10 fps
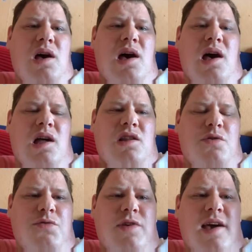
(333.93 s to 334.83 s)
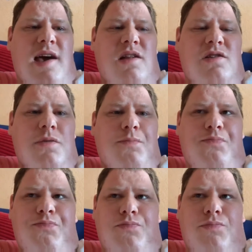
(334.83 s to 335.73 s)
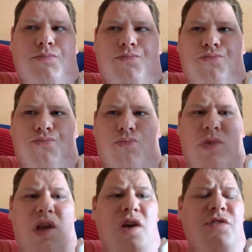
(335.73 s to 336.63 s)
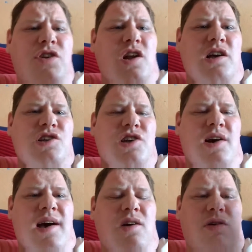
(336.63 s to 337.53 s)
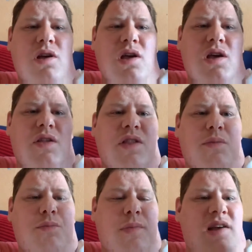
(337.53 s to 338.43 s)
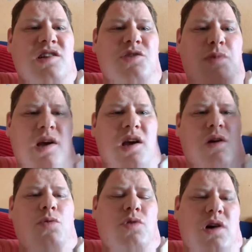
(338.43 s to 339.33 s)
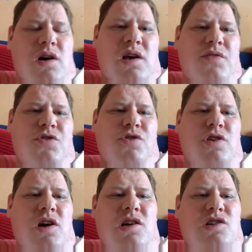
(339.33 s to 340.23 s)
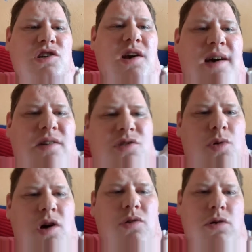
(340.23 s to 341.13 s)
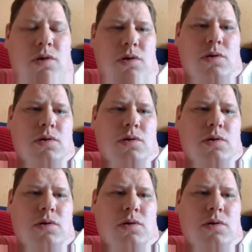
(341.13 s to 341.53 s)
Don't forget, if you'd like a shout out, then message me. I will give you guys a shout out as well.